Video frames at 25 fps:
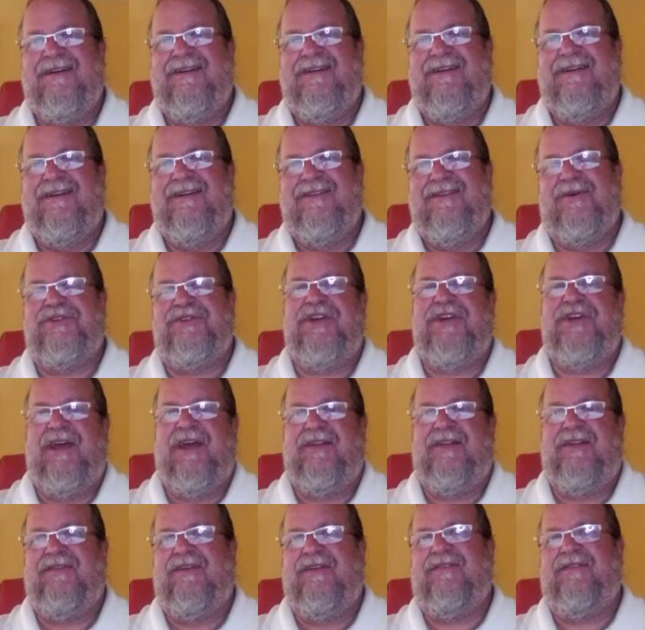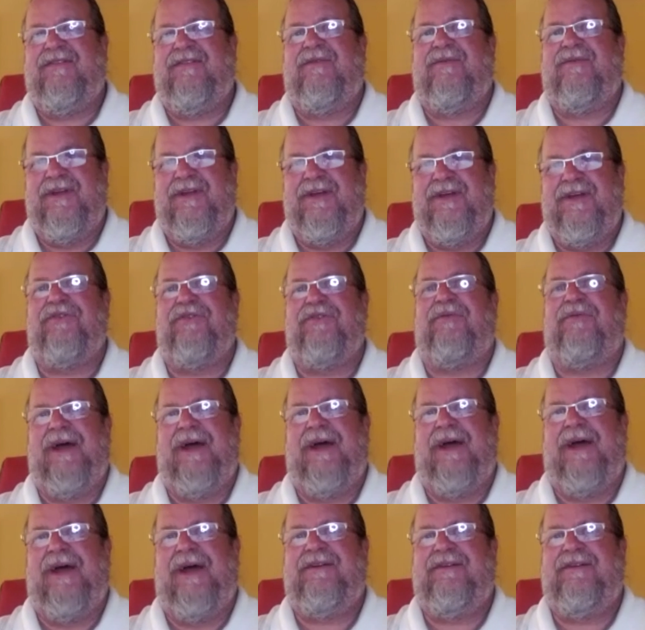So a chance isn't really a
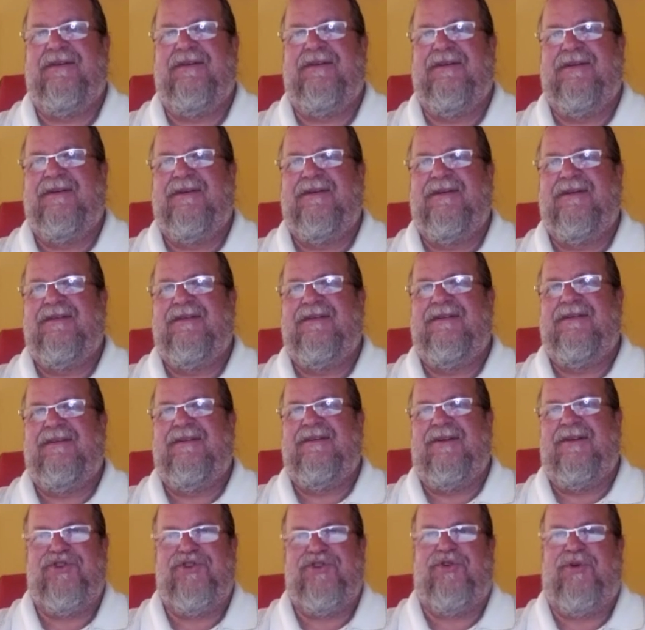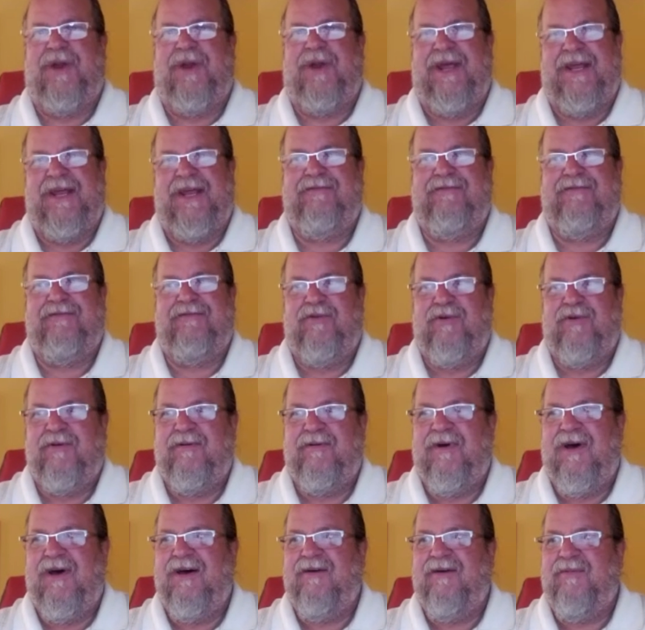direct, trade for
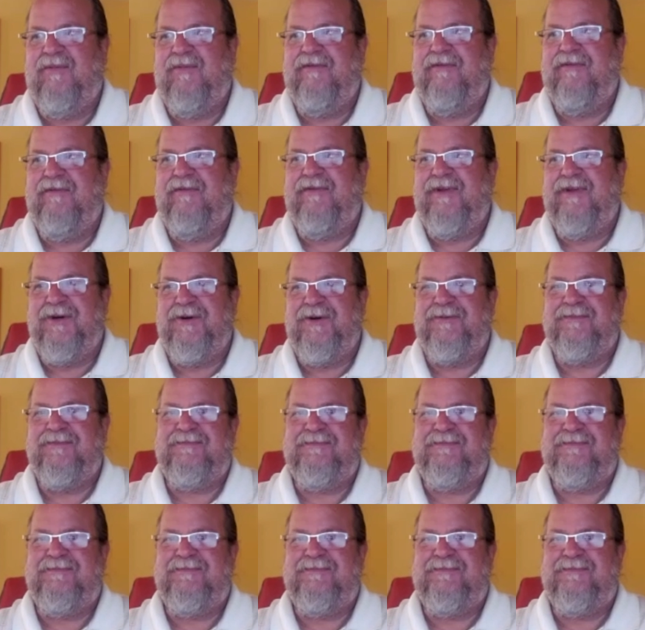a review.